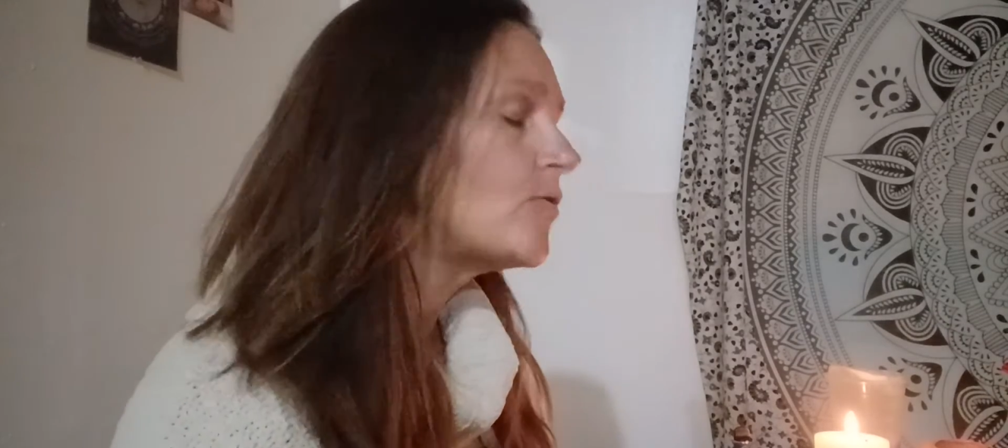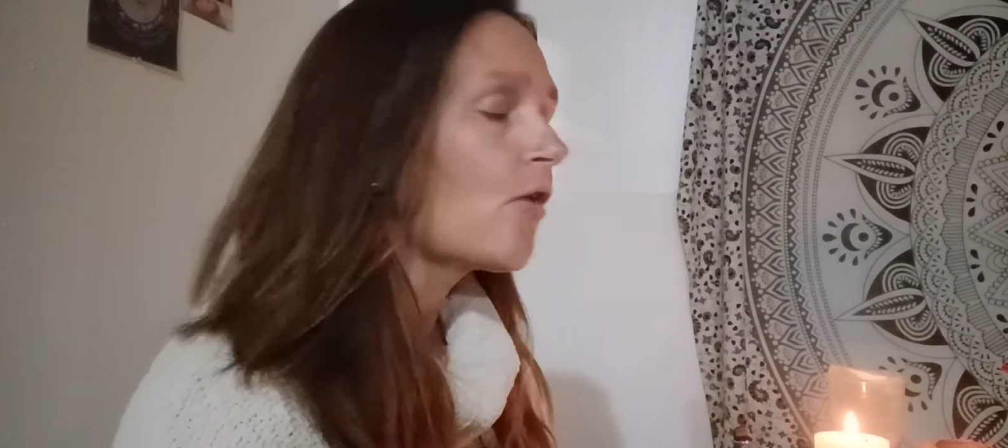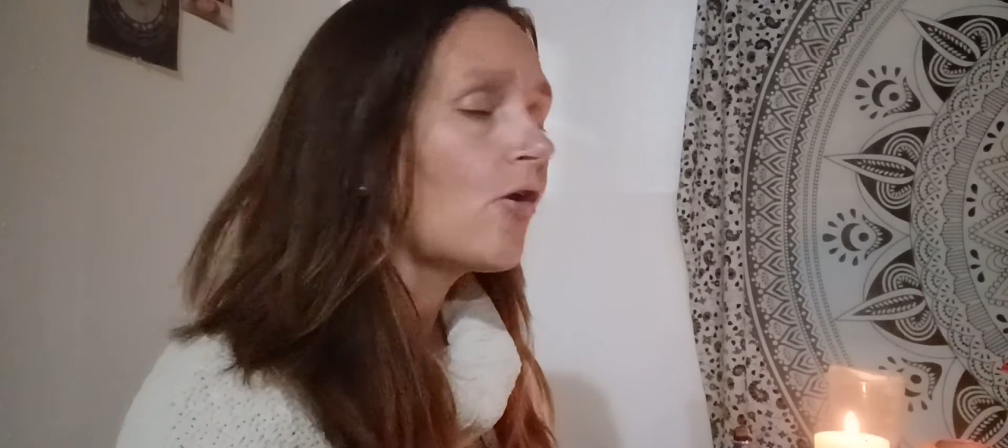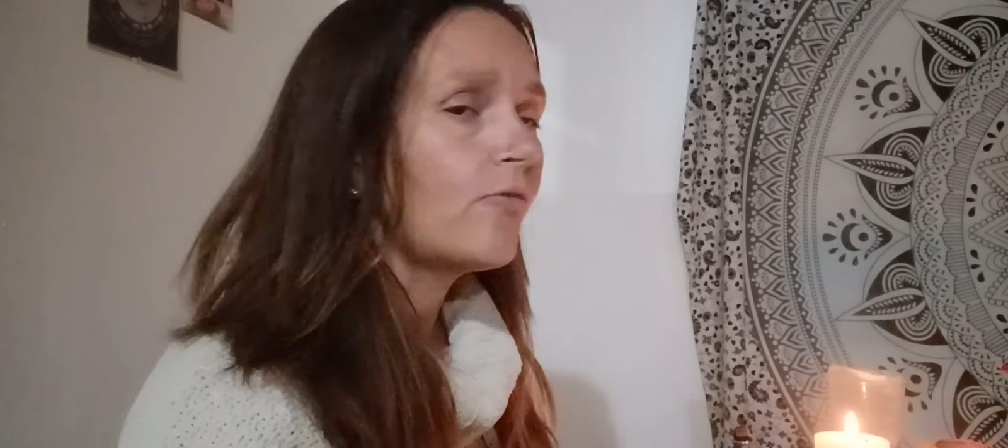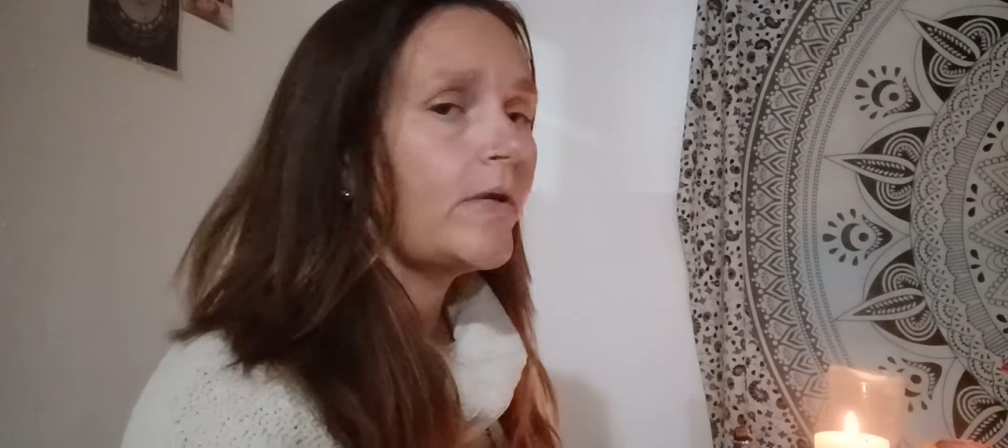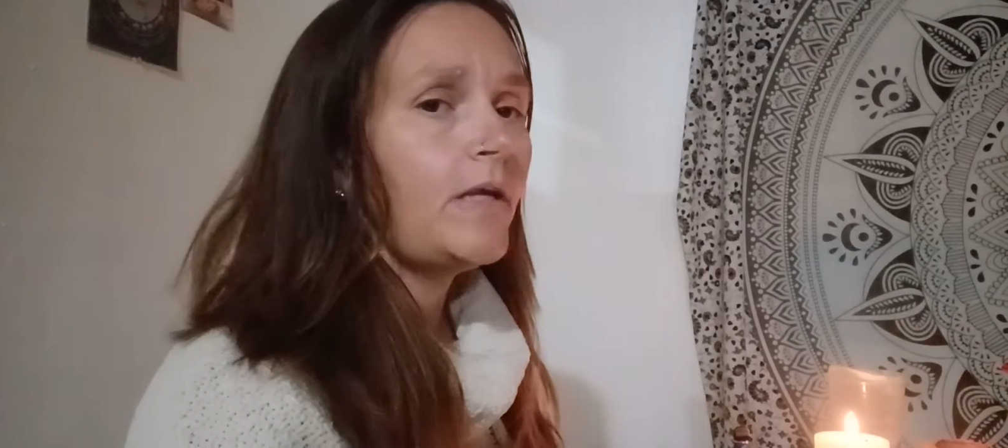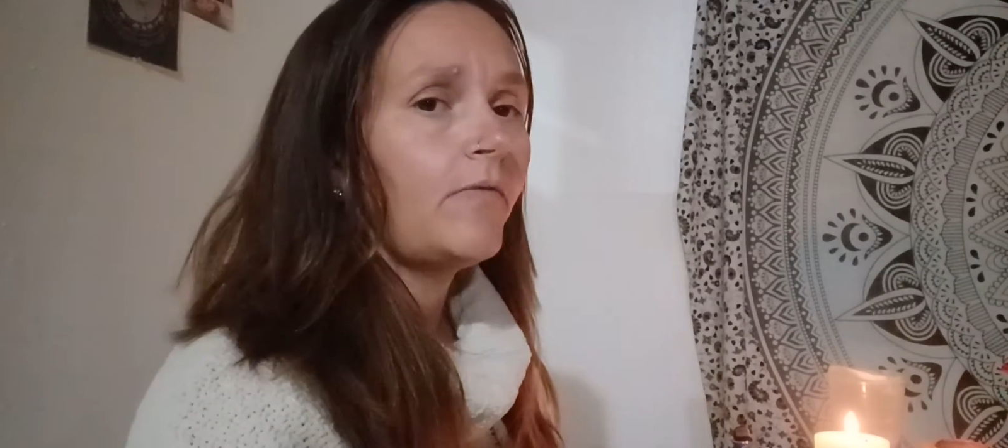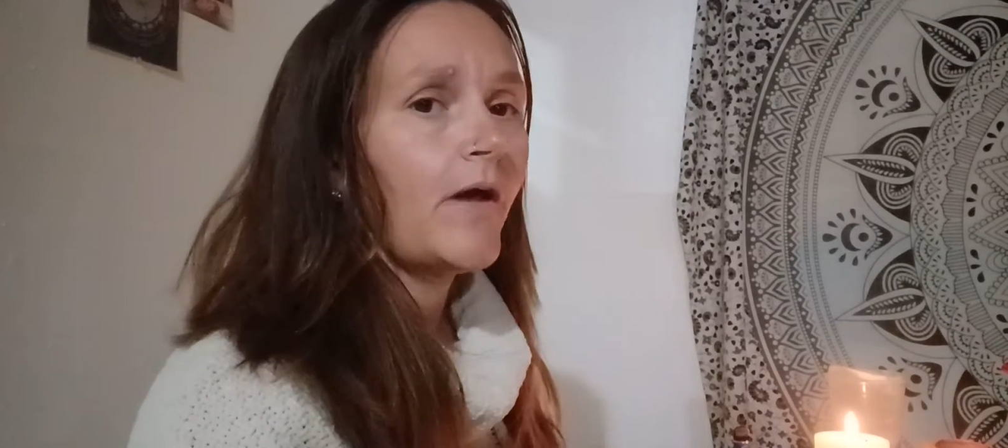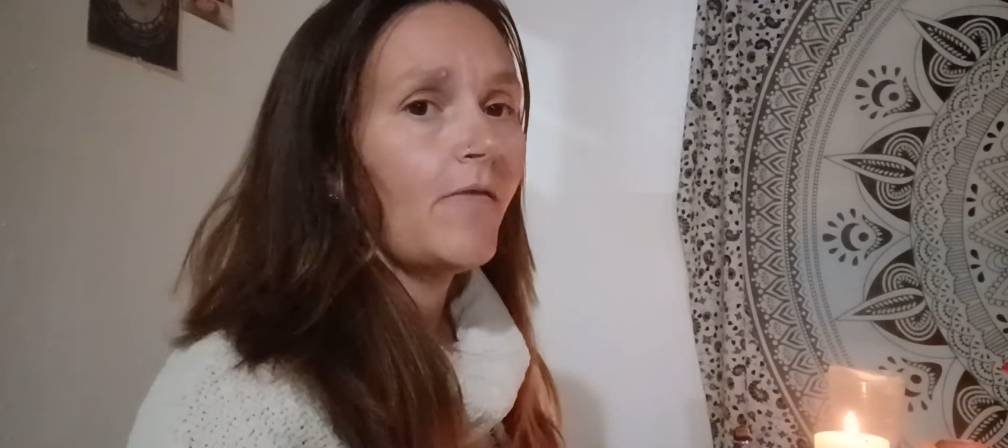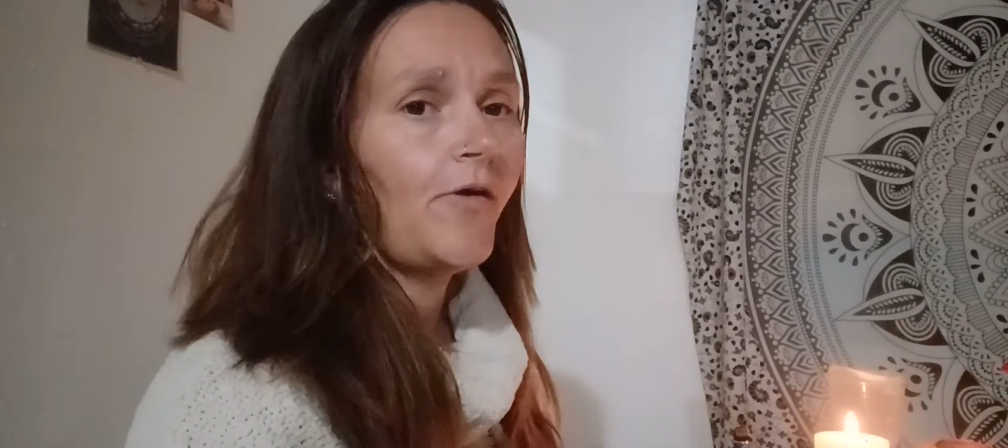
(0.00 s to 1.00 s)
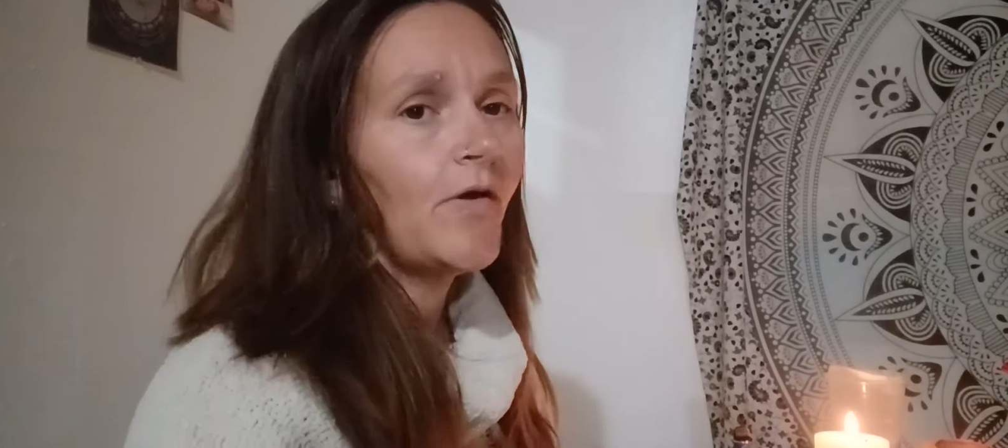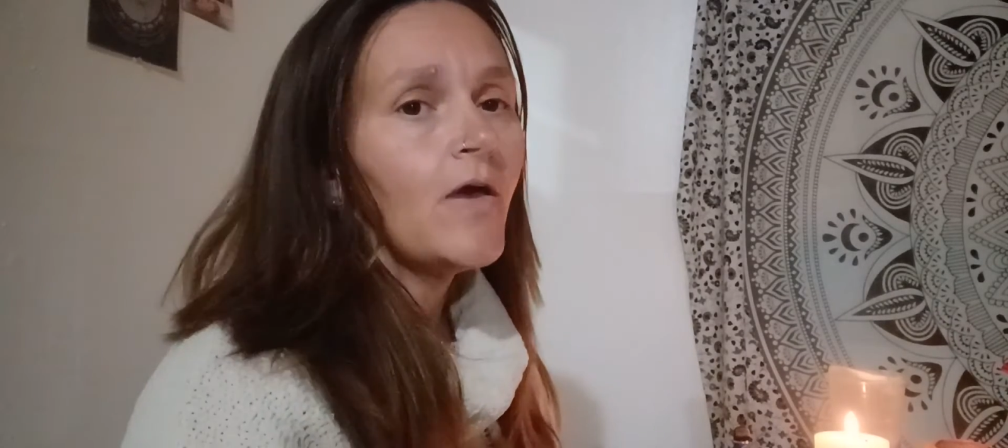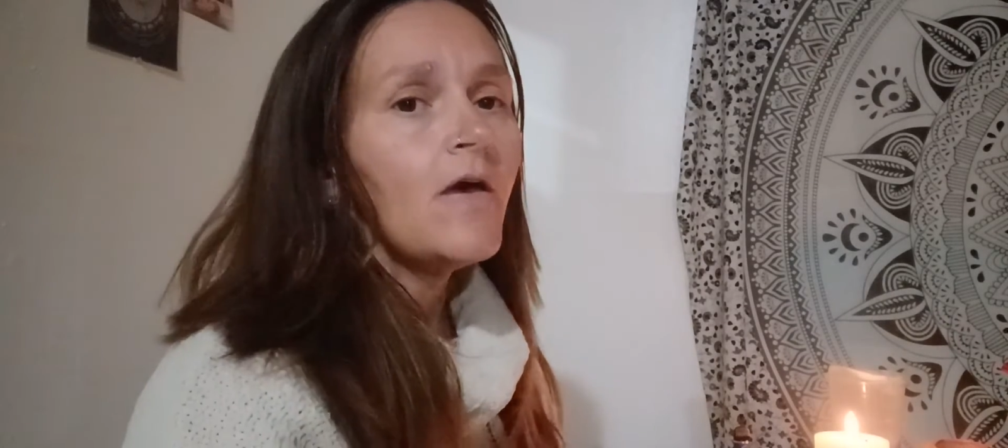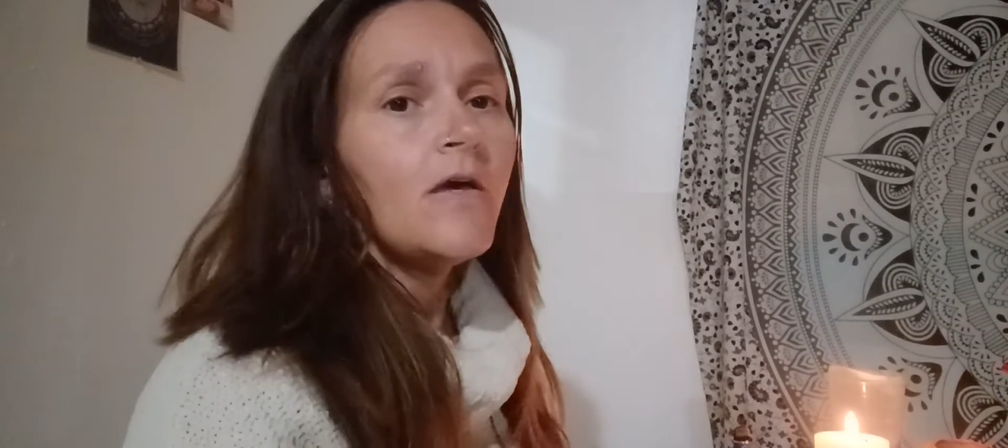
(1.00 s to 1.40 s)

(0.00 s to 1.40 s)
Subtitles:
card reading rather.